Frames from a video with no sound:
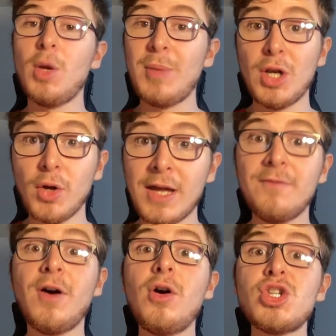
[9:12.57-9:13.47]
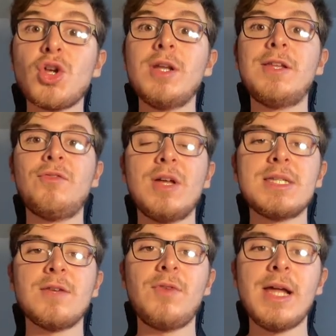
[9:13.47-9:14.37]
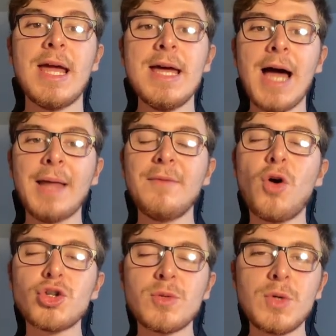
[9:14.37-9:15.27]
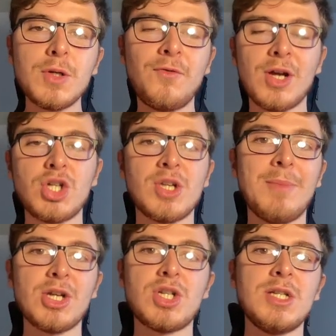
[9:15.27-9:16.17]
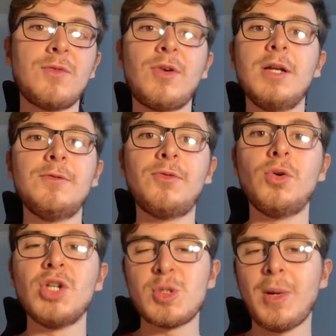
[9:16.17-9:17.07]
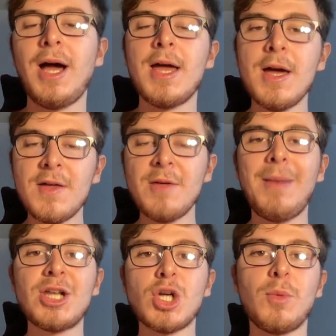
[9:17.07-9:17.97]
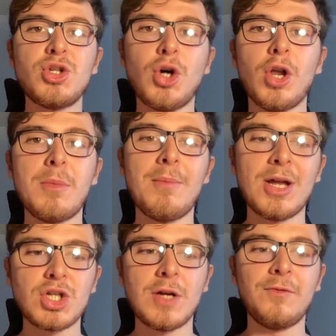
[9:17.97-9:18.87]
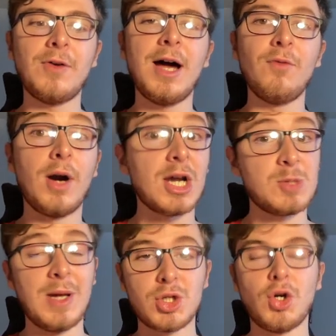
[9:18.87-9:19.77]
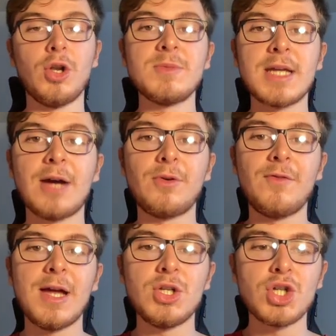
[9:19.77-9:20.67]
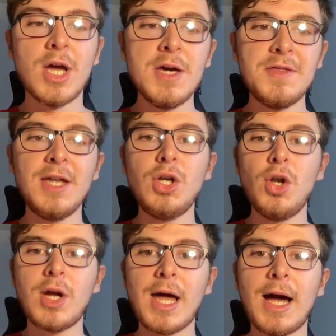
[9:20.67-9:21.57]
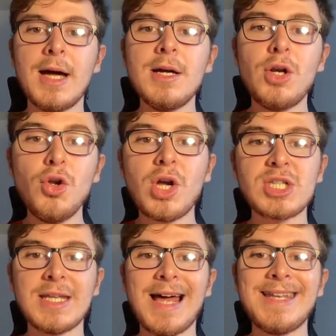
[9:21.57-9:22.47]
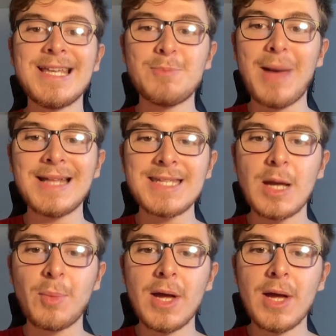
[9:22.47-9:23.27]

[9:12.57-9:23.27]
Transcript: been looking very solid defensively, and they've got some good fixtures in match days 3 and 4, despite the matchup with Tottenham in match day 5, where I expect Tottenham to get revenge. Then you look at Lucas Hernandez, Matip,